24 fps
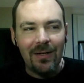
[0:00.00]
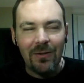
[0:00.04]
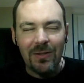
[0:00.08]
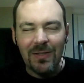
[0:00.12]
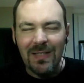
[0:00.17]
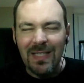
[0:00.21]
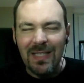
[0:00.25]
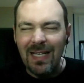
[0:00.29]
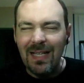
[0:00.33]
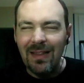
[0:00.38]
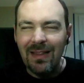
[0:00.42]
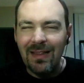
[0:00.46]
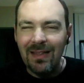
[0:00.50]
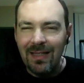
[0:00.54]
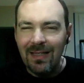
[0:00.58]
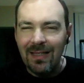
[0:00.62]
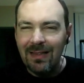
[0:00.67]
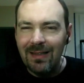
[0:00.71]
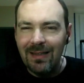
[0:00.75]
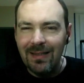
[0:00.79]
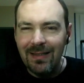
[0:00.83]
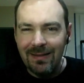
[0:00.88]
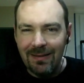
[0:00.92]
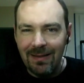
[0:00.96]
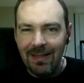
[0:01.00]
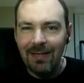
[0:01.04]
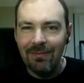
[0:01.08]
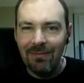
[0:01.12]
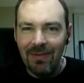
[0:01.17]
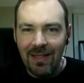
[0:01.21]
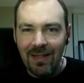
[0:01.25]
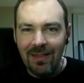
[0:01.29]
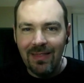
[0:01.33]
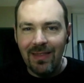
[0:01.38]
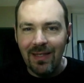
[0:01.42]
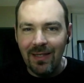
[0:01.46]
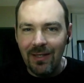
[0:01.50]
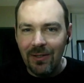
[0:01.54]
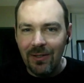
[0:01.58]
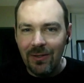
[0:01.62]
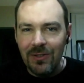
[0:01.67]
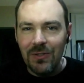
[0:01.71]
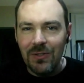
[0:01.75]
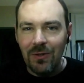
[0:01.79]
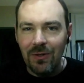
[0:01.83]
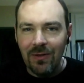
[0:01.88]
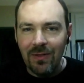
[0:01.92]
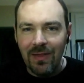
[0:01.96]
it's like a living theater
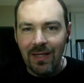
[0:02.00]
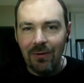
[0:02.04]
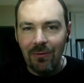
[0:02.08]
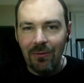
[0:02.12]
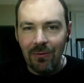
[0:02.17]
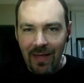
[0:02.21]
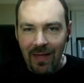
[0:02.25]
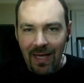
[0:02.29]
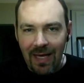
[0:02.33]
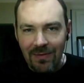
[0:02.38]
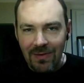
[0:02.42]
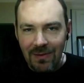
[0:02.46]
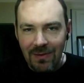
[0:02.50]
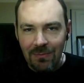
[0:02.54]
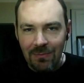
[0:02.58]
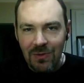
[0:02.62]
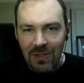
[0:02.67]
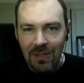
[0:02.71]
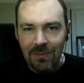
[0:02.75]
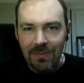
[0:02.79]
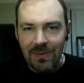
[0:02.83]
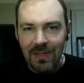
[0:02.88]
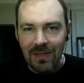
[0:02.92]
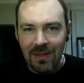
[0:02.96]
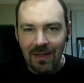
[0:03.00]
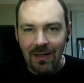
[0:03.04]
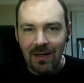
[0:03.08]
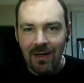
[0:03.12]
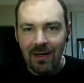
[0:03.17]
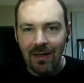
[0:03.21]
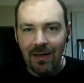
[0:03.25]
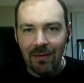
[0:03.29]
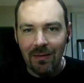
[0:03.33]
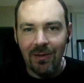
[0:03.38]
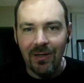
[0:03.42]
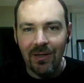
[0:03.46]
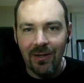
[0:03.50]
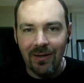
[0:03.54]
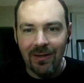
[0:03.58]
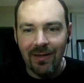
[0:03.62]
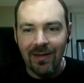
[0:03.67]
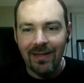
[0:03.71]
sort of thing where they have some ships in the harbor,